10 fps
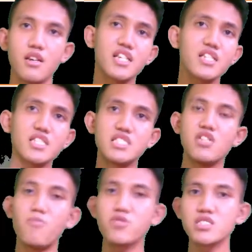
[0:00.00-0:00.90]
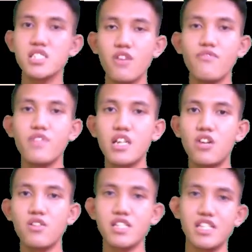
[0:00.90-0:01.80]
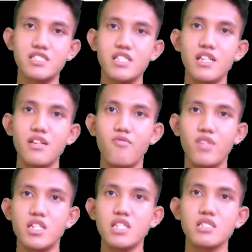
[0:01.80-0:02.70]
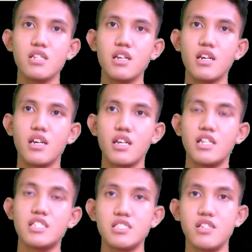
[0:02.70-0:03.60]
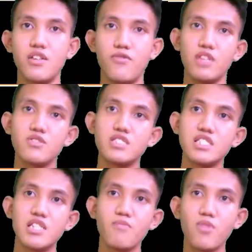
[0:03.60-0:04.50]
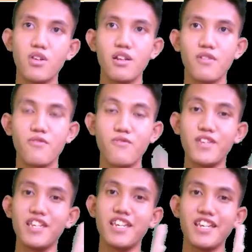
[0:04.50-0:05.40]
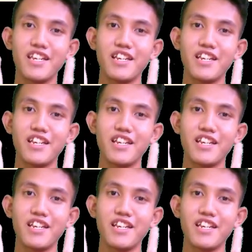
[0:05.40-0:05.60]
Disjunction is the opposite of the conjunction, which is this, we use the symbol V,